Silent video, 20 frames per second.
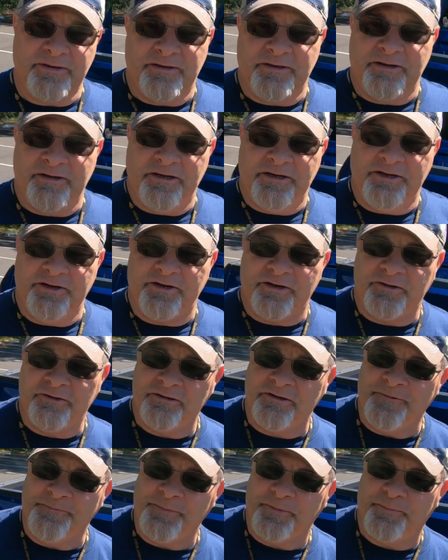you know?
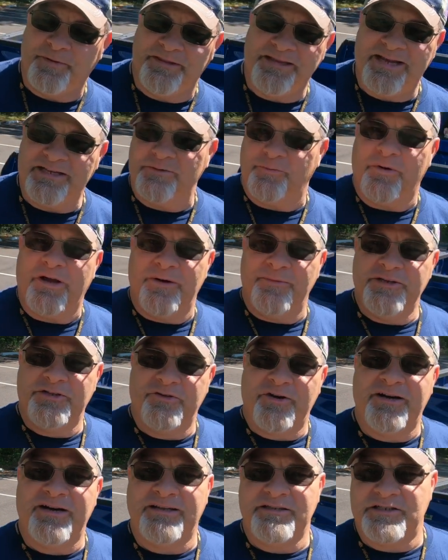But that's why we
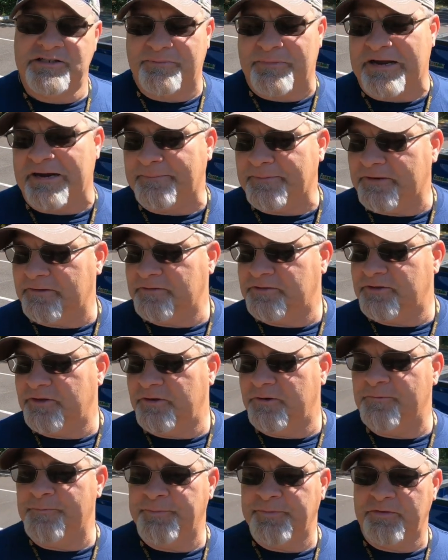try not to spot burn.
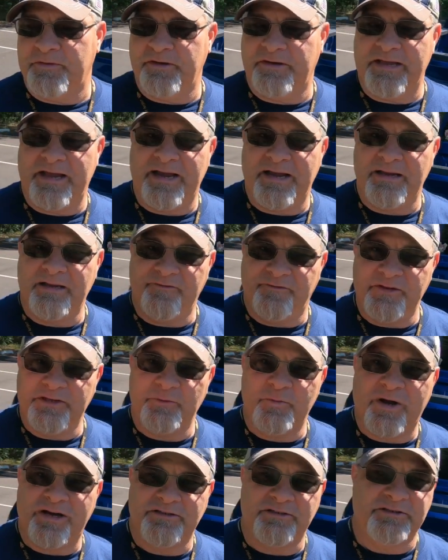So the guy, if he
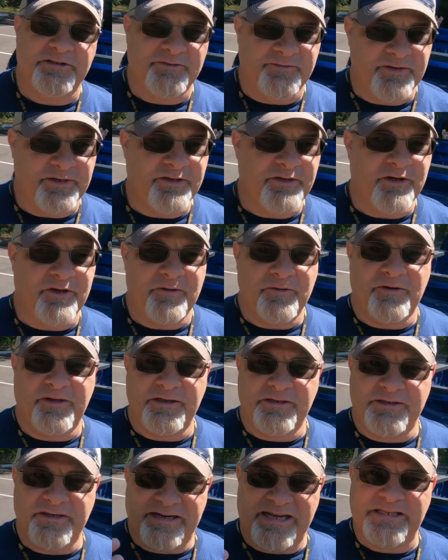watches this video, like I
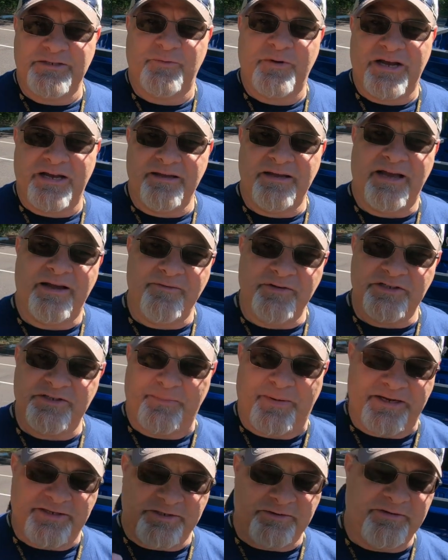said, that's why I
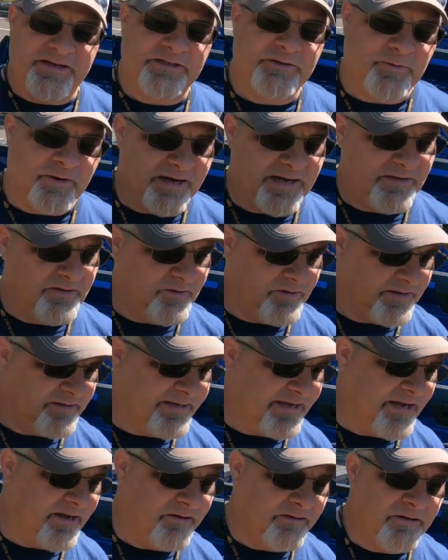respect you. That's why I took it
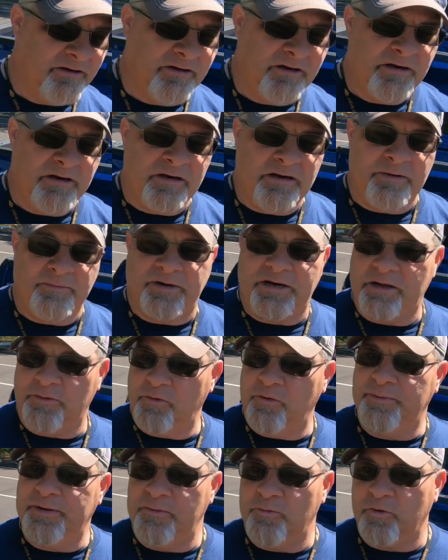down. But I
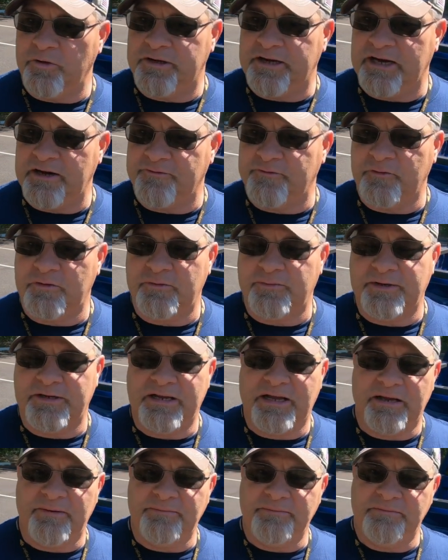will be more careful, but
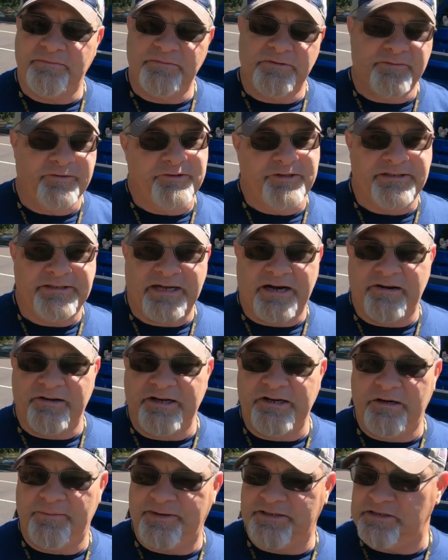I'm really tired of
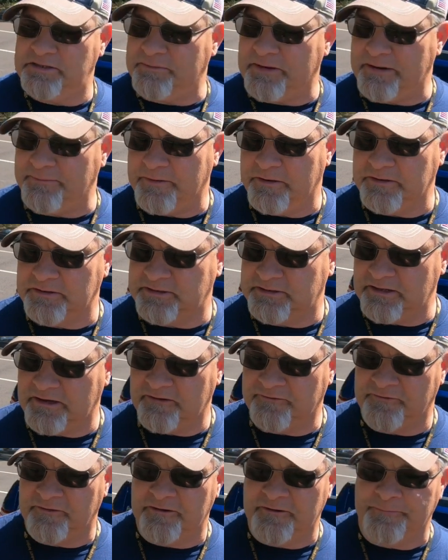hearing about the spot burn
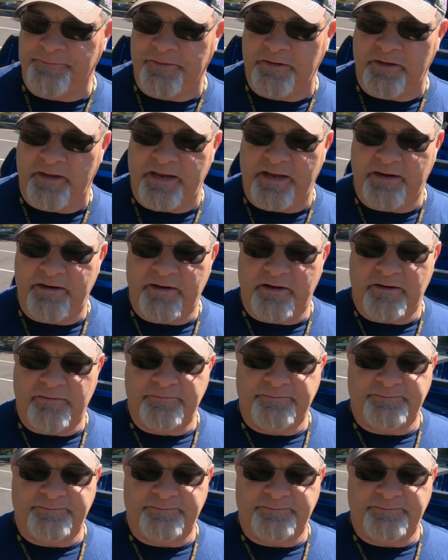stuff. And all